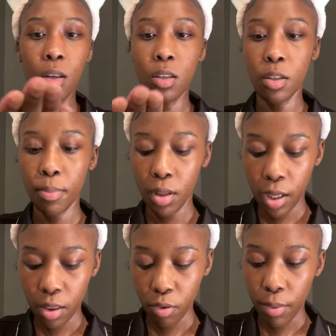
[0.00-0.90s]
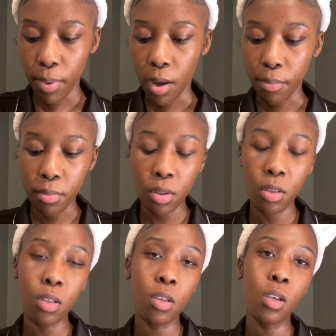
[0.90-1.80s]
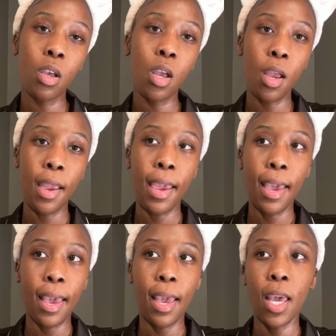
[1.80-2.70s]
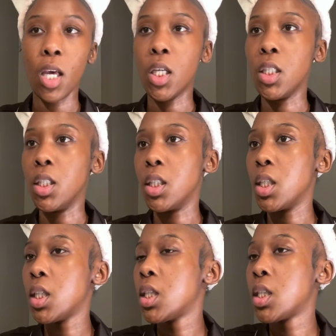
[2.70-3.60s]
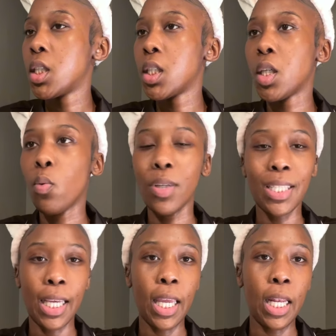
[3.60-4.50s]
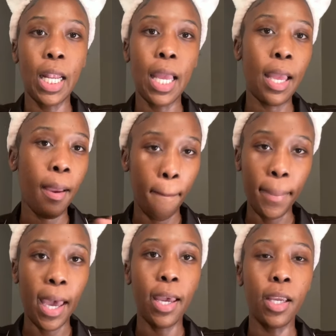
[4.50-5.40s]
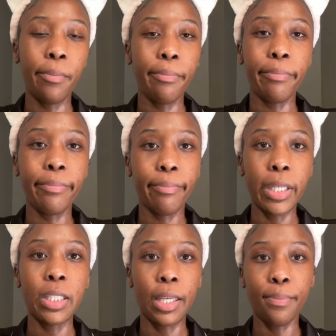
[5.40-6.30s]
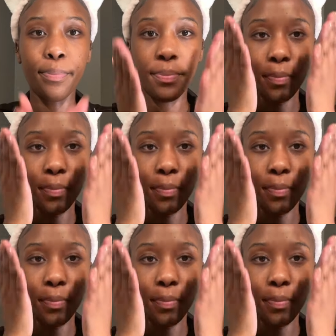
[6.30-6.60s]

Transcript: just put like three pumps and once again, pat in my skin